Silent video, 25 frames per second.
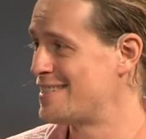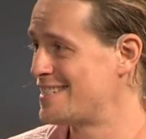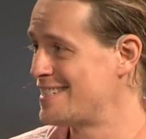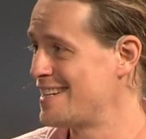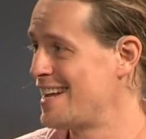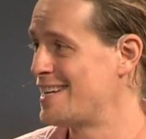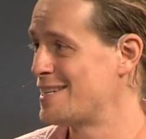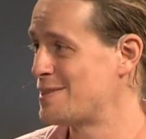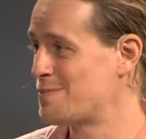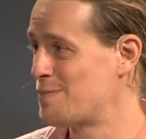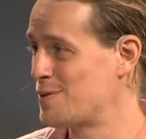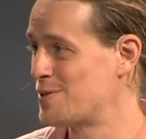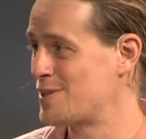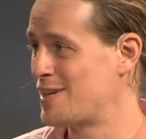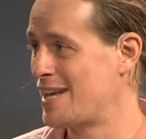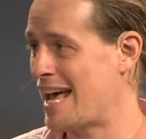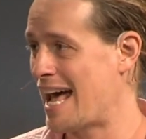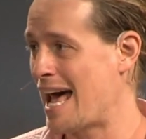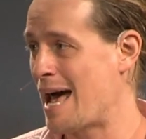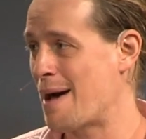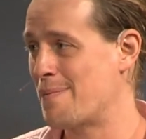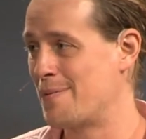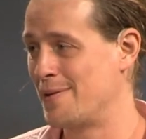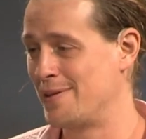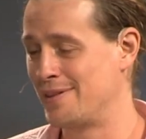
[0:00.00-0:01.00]
that's not supposed to
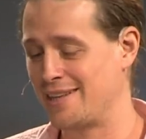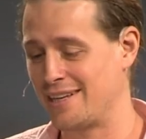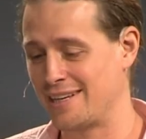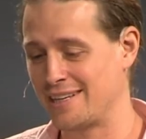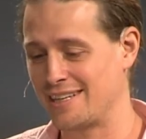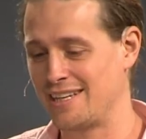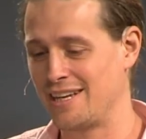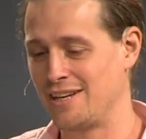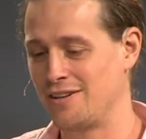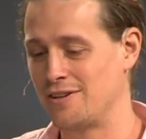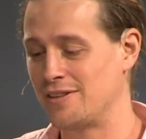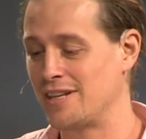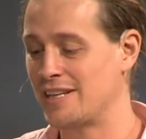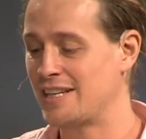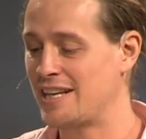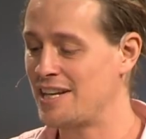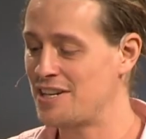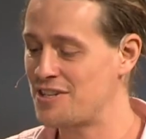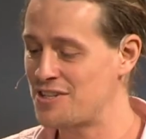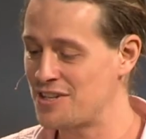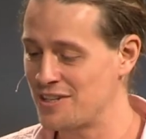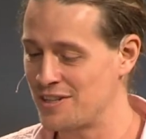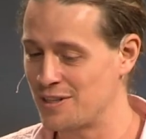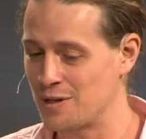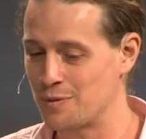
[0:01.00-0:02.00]
happen. Like, you know, the
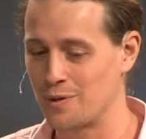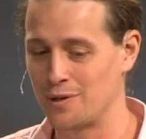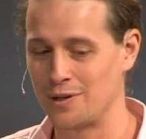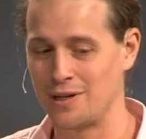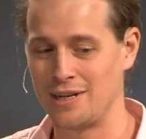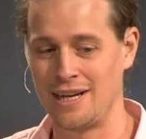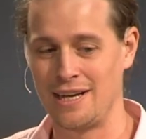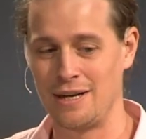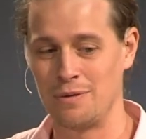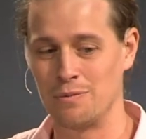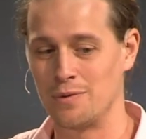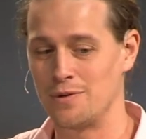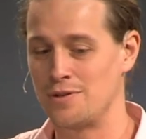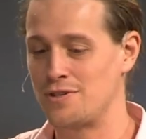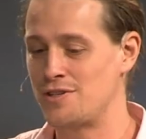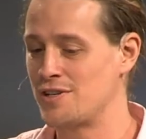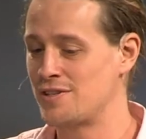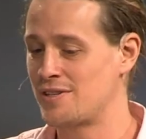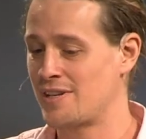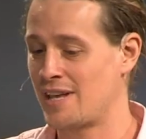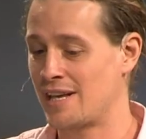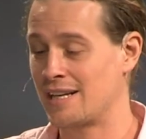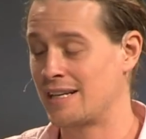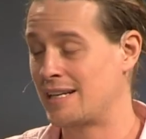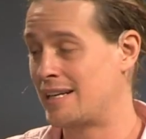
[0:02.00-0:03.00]
kitchen that we're in was
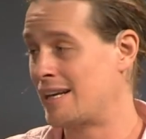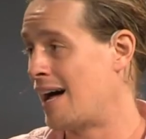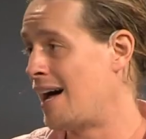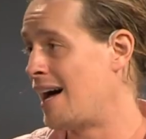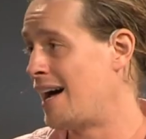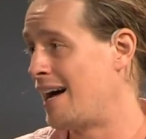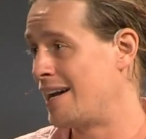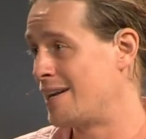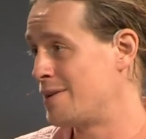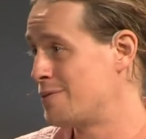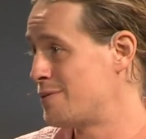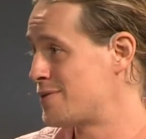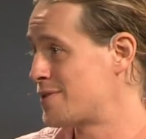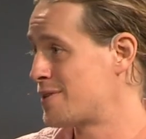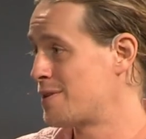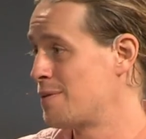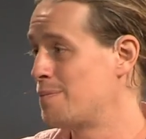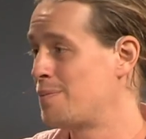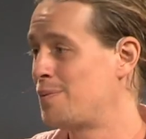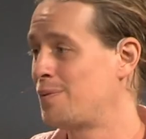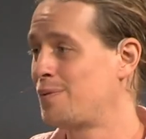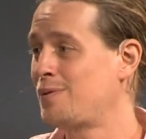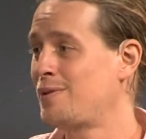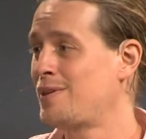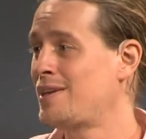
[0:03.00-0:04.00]
just like God. It was
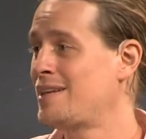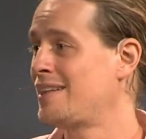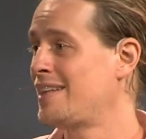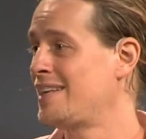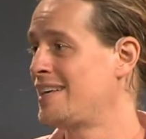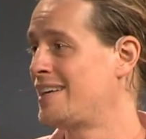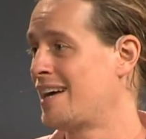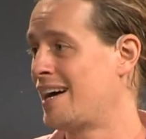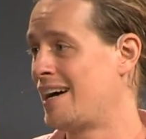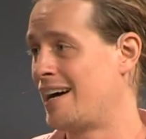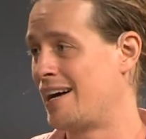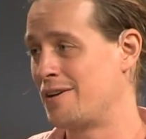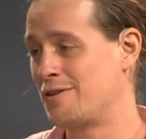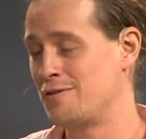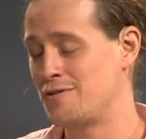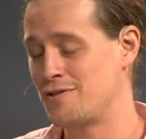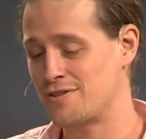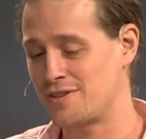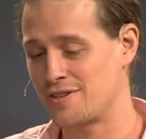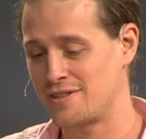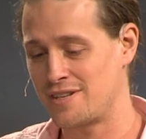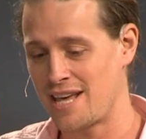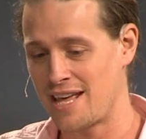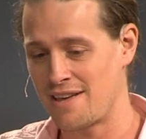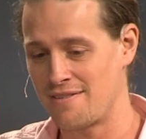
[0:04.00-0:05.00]
completely God who
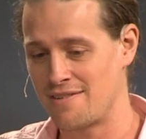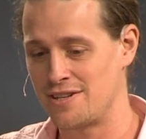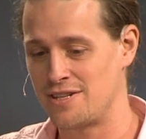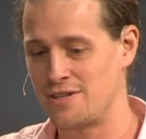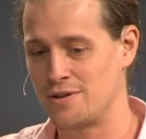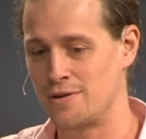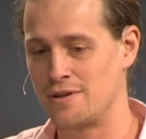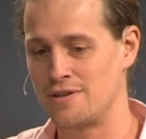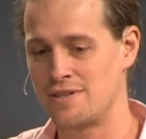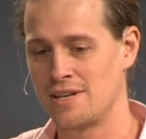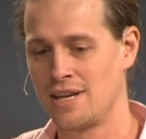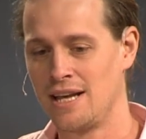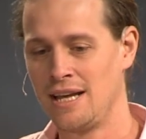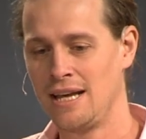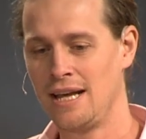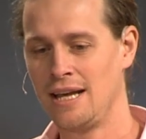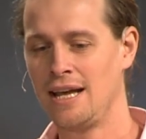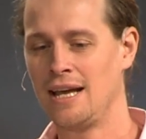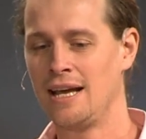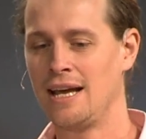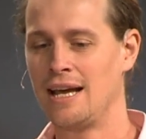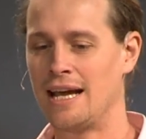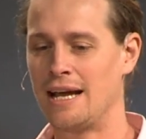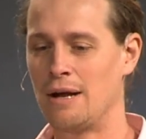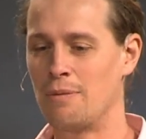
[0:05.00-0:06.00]
just gave it to us.
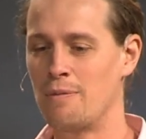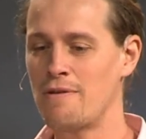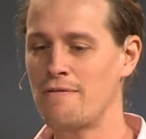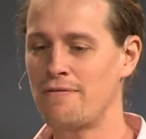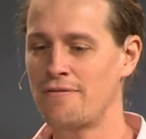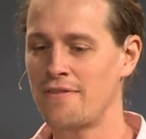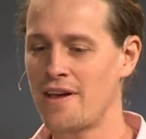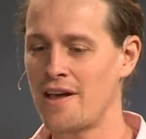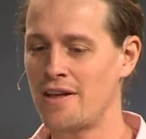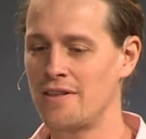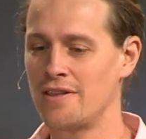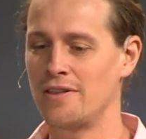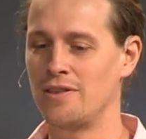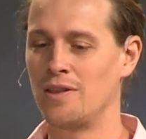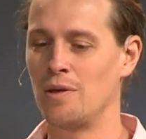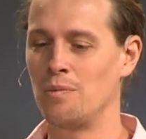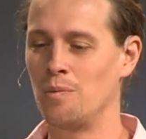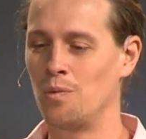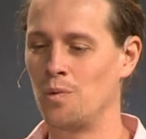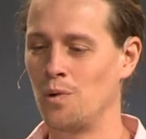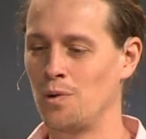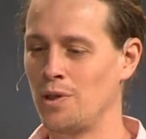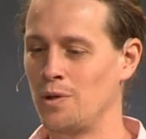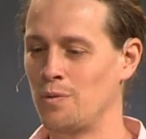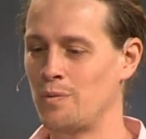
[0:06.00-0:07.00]
And we found that the
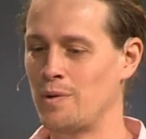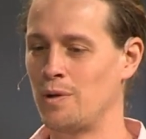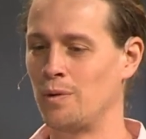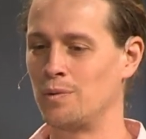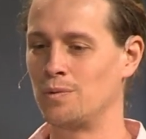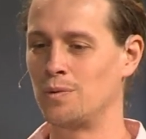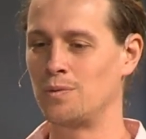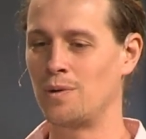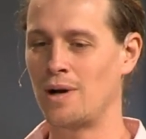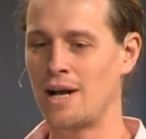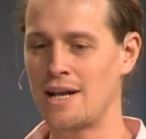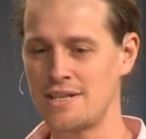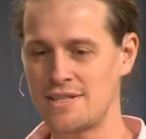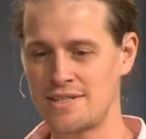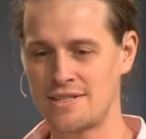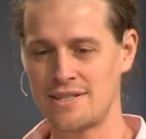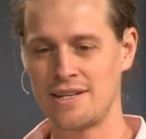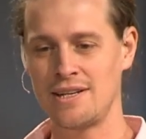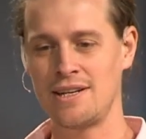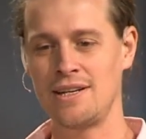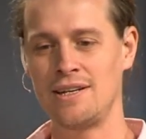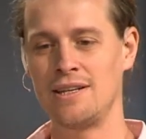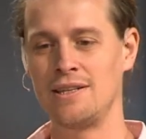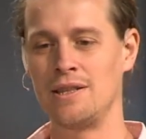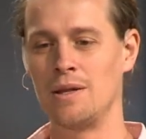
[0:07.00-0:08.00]
more that we
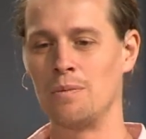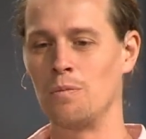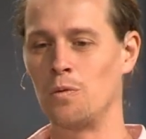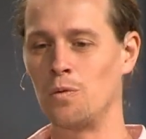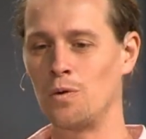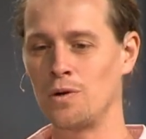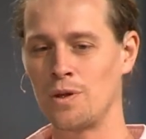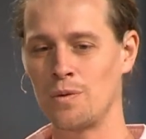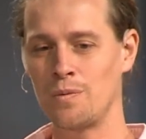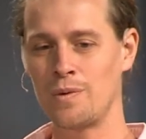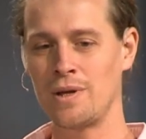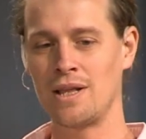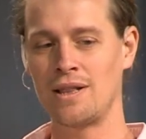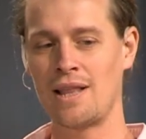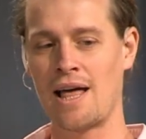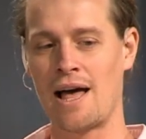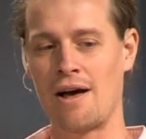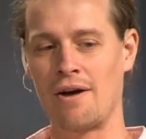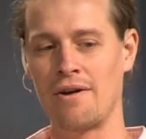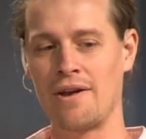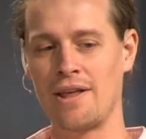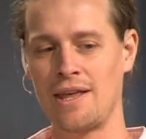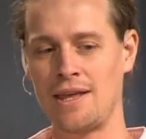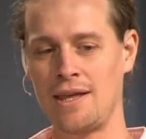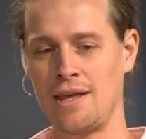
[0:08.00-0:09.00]
rested and the more that we
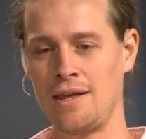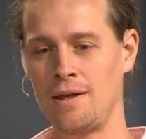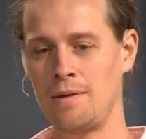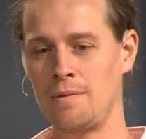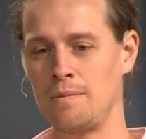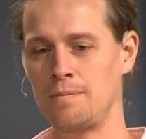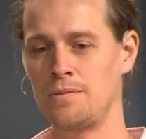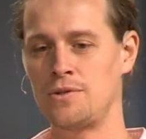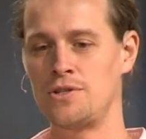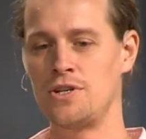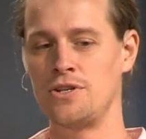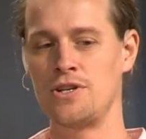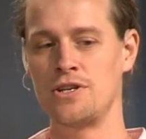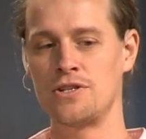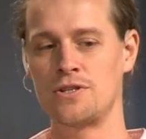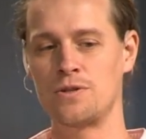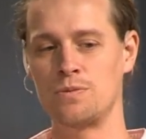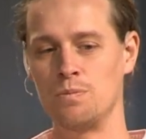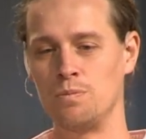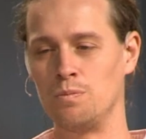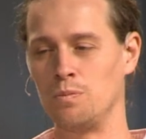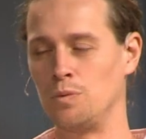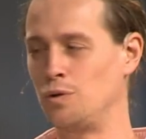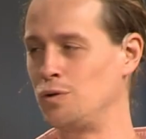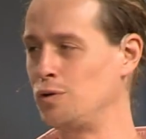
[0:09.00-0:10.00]
allowed him to
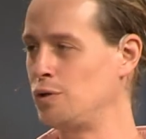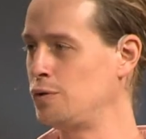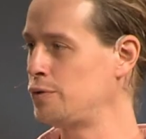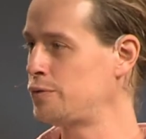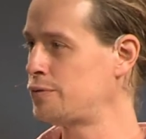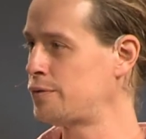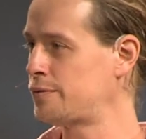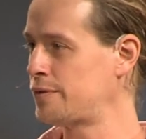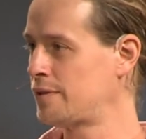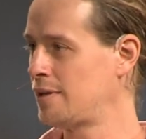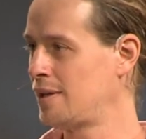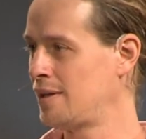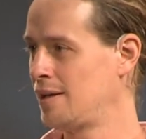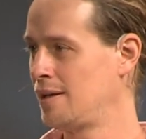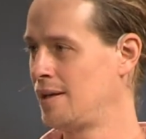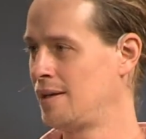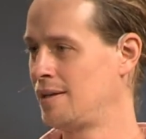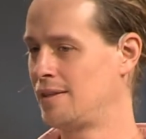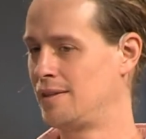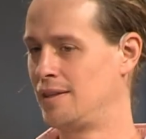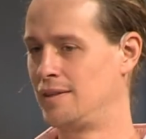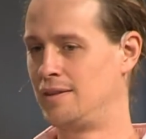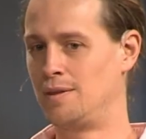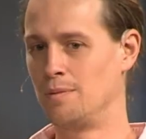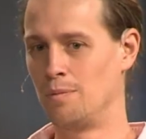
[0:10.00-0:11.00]
just move,
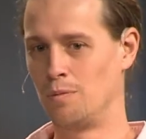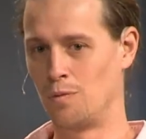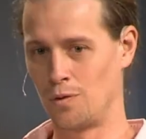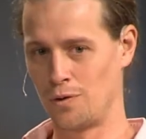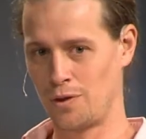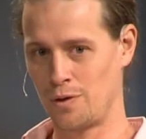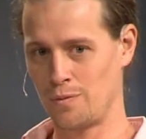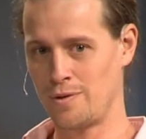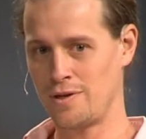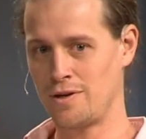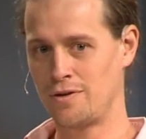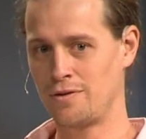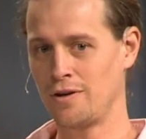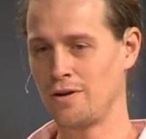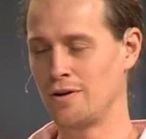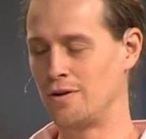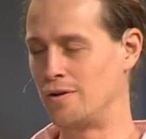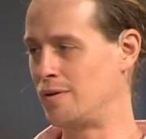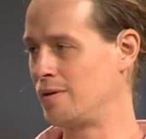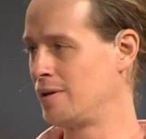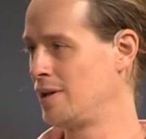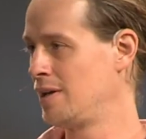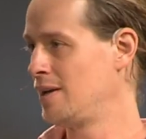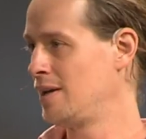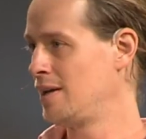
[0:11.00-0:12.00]
the more that we grew.
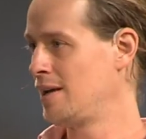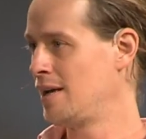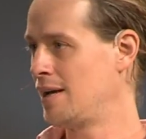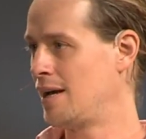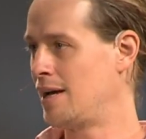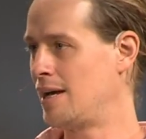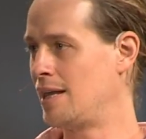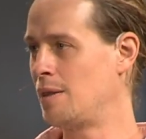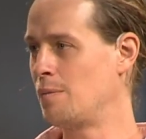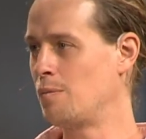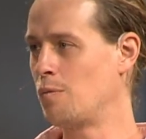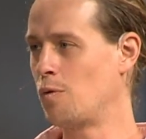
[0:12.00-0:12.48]
And